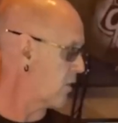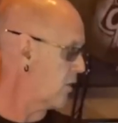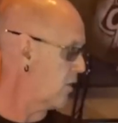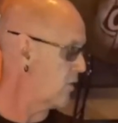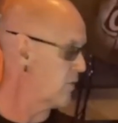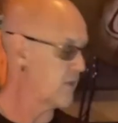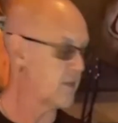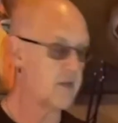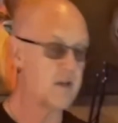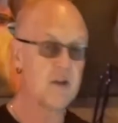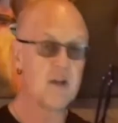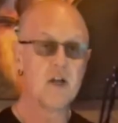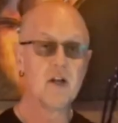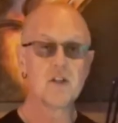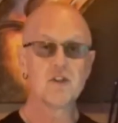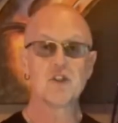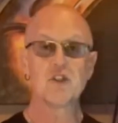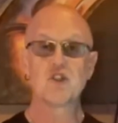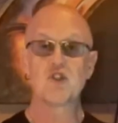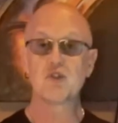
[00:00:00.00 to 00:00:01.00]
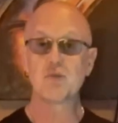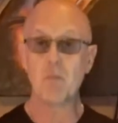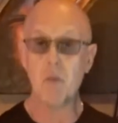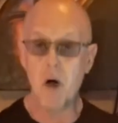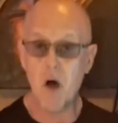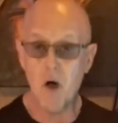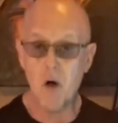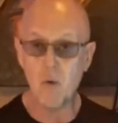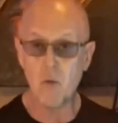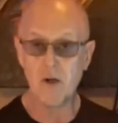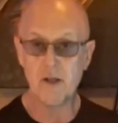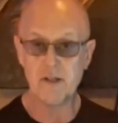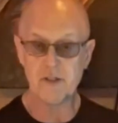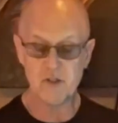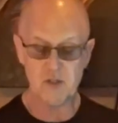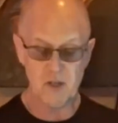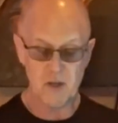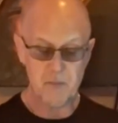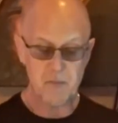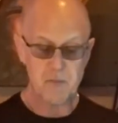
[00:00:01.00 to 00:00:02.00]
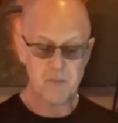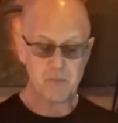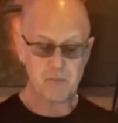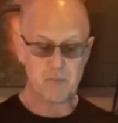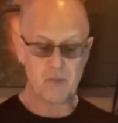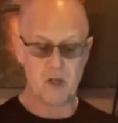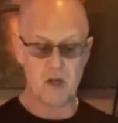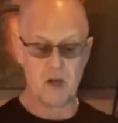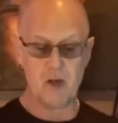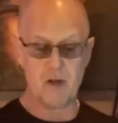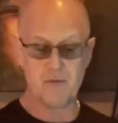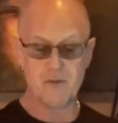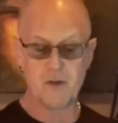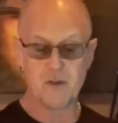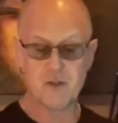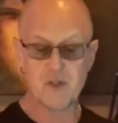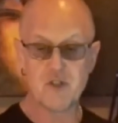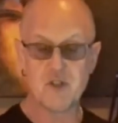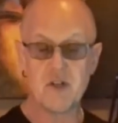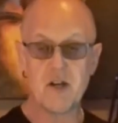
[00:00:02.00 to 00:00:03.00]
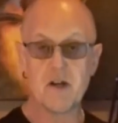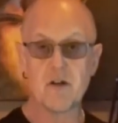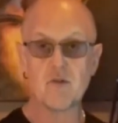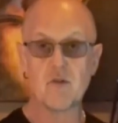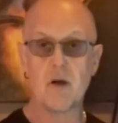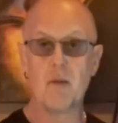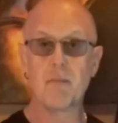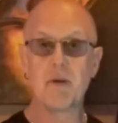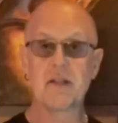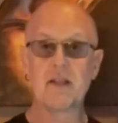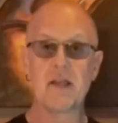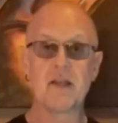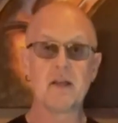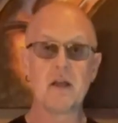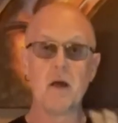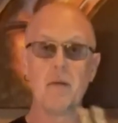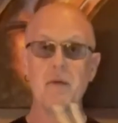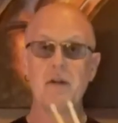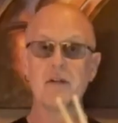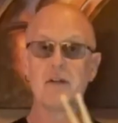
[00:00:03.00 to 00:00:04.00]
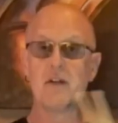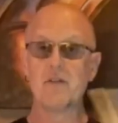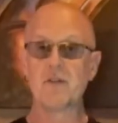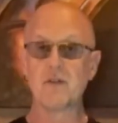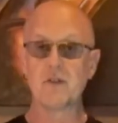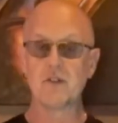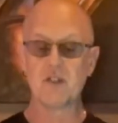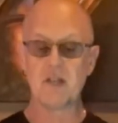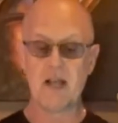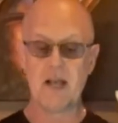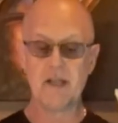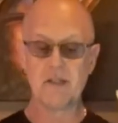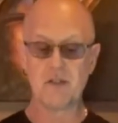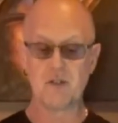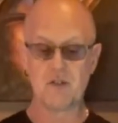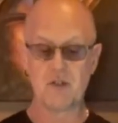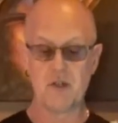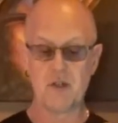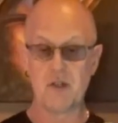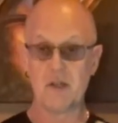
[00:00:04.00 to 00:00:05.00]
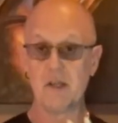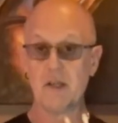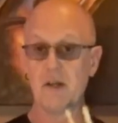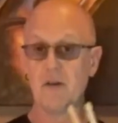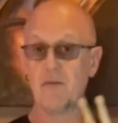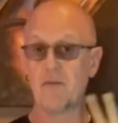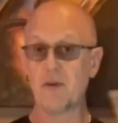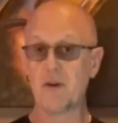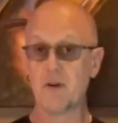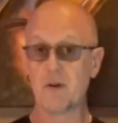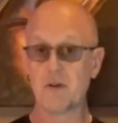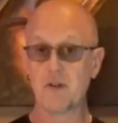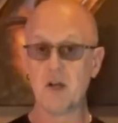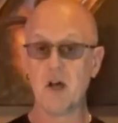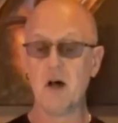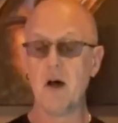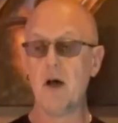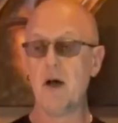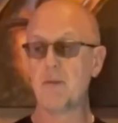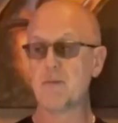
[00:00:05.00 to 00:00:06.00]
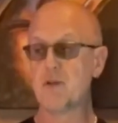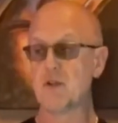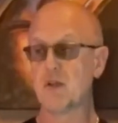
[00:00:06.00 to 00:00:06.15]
all the small ones for the snare drum, but they come in different sizes, so you can get them for your toms,